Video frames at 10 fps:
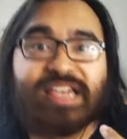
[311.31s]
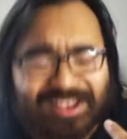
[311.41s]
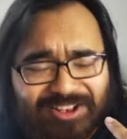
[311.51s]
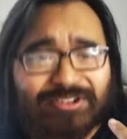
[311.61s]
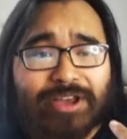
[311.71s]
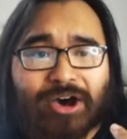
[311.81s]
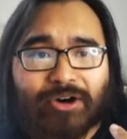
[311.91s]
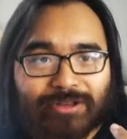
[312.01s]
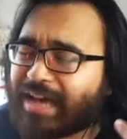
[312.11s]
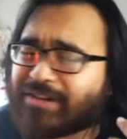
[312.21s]
Hell
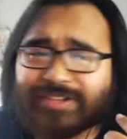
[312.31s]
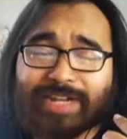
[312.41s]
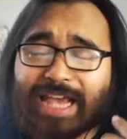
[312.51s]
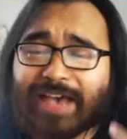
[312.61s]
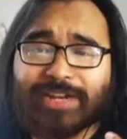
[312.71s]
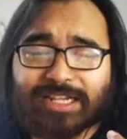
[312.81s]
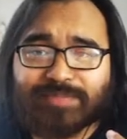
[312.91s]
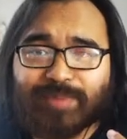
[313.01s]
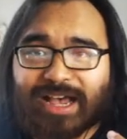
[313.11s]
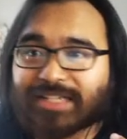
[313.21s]
no. I don't even have an
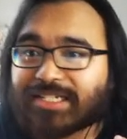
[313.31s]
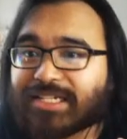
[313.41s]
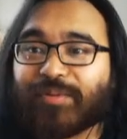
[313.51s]
Xbox.